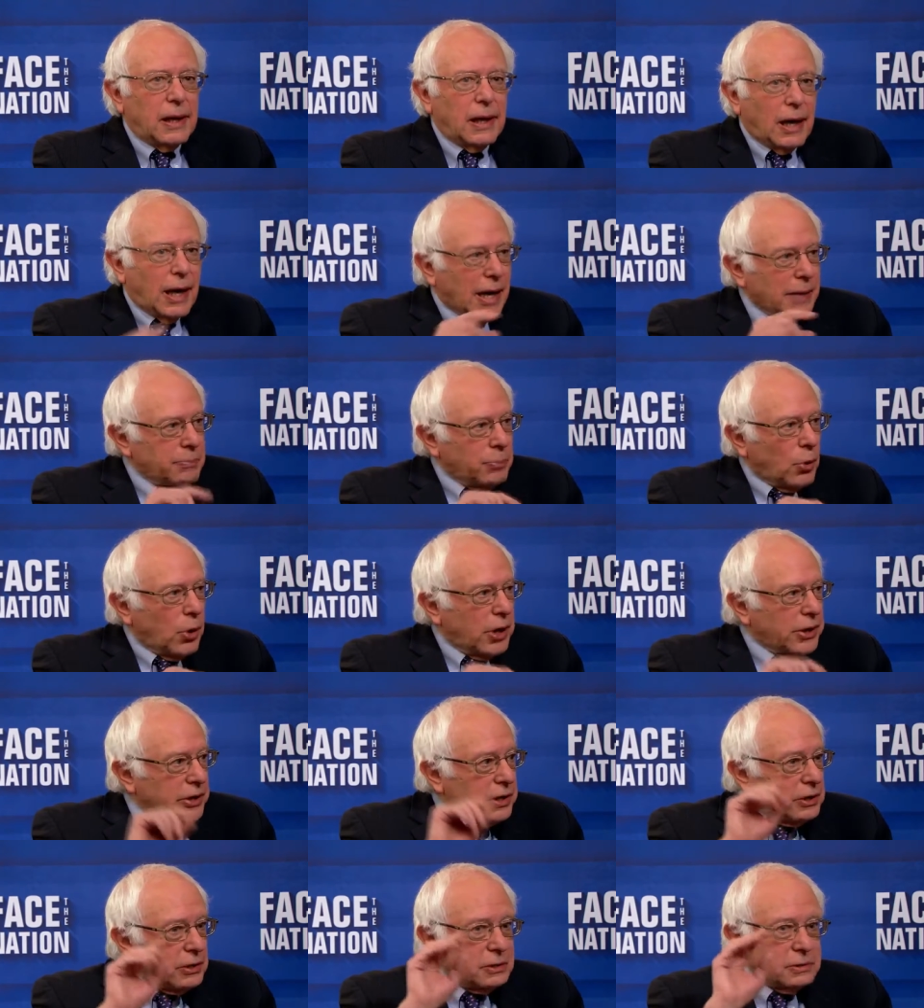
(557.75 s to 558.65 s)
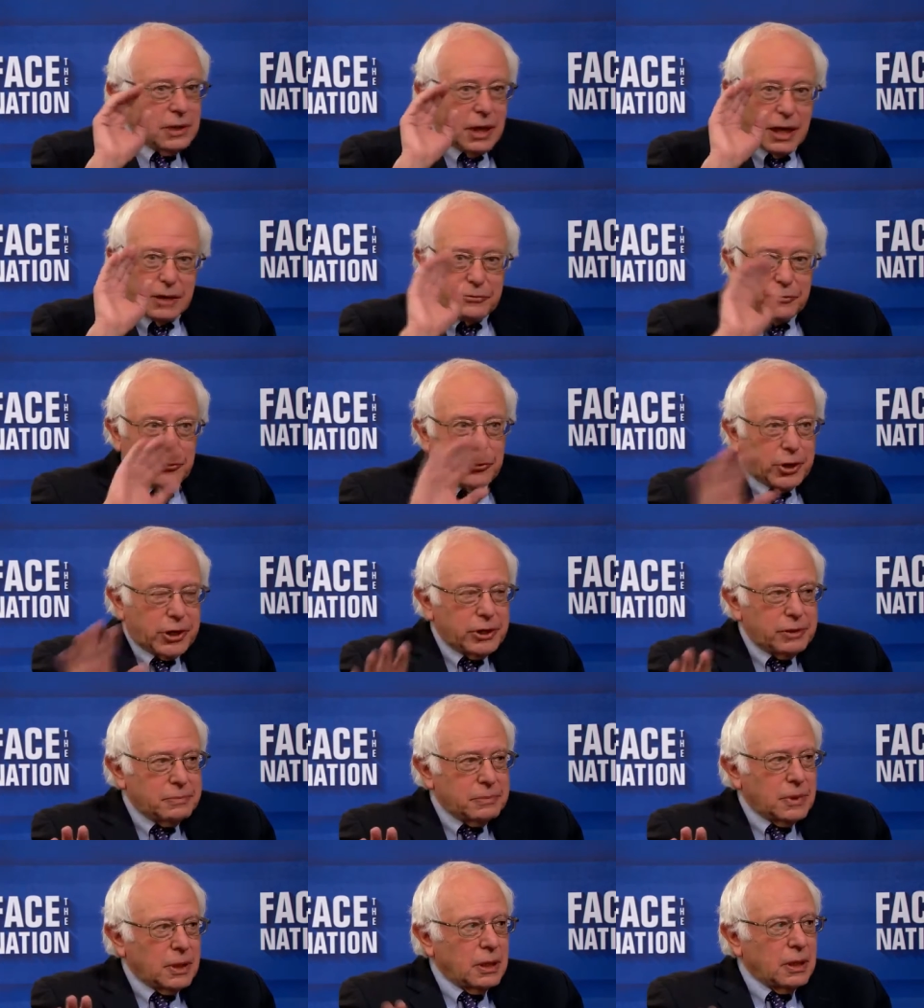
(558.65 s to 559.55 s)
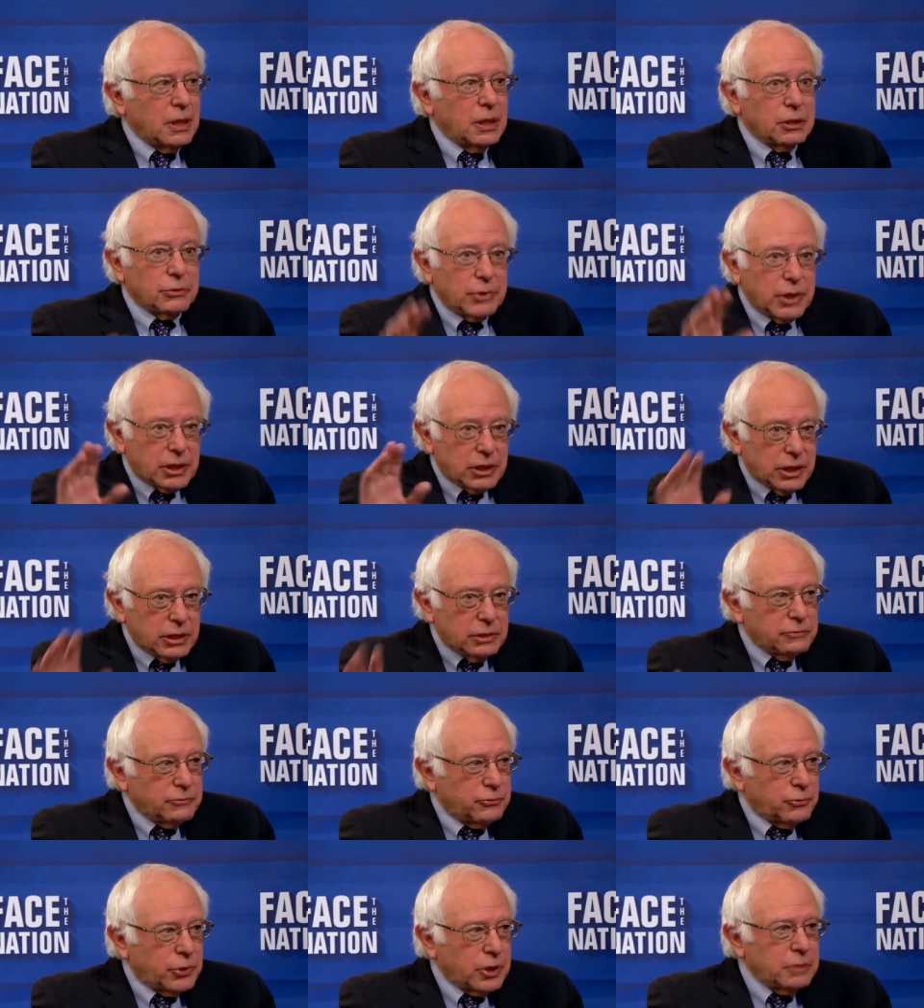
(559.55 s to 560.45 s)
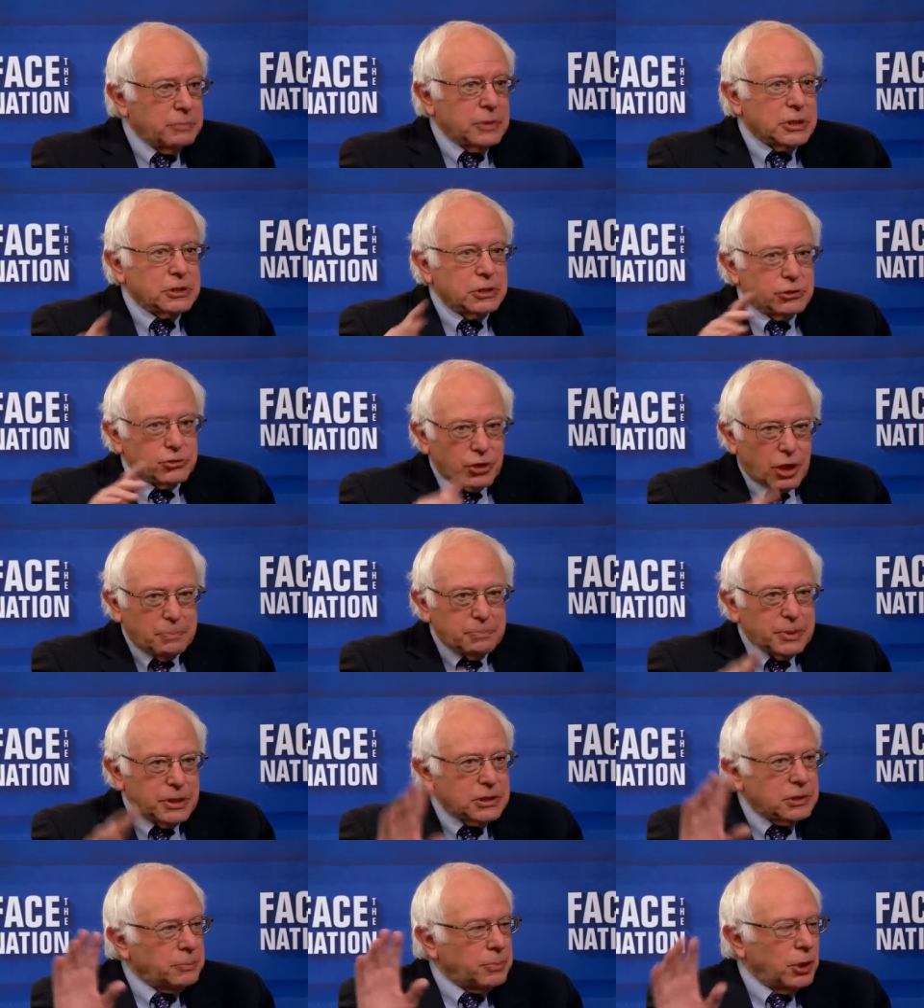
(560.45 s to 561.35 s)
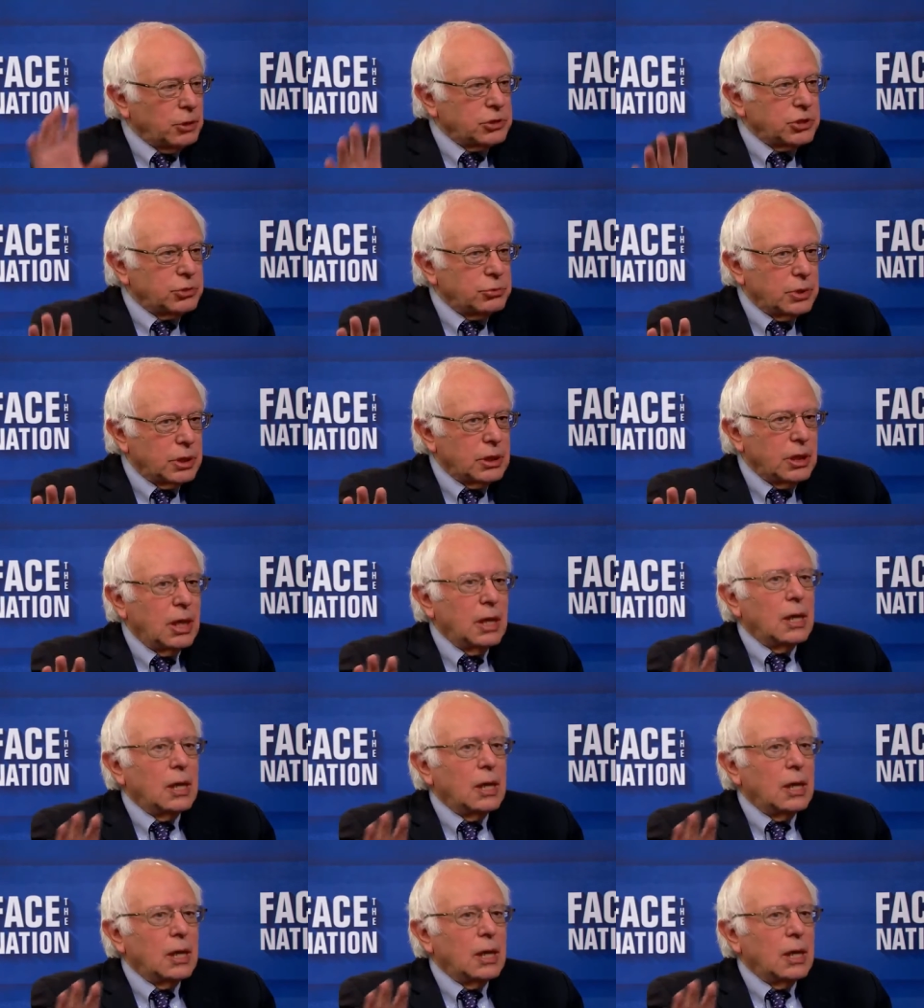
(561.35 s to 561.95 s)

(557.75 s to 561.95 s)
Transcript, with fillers: I wanted I fought it. Uh, Hillary Clinton fought it. Mr. Trump is opposed to it.